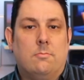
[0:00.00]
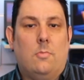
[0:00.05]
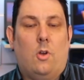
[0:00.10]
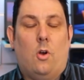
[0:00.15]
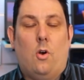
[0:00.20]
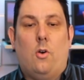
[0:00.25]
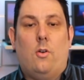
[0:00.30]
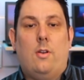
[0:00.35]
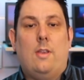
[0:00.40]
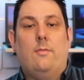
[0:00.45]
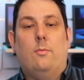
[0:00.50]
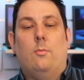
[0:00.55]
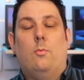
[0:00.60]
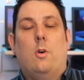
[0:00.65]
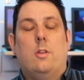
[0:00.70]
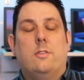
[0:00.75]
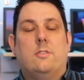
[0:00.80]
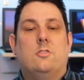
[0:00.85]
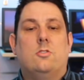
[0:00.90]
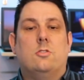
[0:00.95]
or even
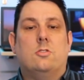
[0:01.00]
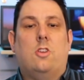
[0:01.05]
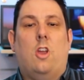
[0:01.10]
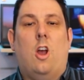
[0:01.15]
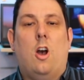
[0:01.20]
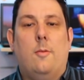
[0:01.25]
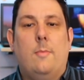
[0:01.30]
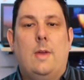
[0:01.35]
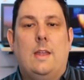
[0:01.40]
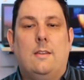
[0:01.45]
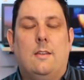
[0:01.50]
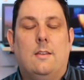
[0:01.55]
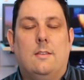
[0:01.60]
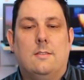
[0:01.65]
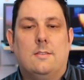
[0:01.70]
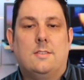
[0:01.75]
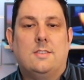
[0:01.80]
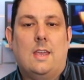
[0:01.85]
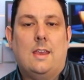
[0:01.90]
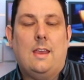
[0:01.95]
want to just comment
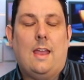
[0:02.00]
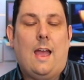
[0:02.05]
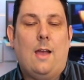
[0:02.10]
and say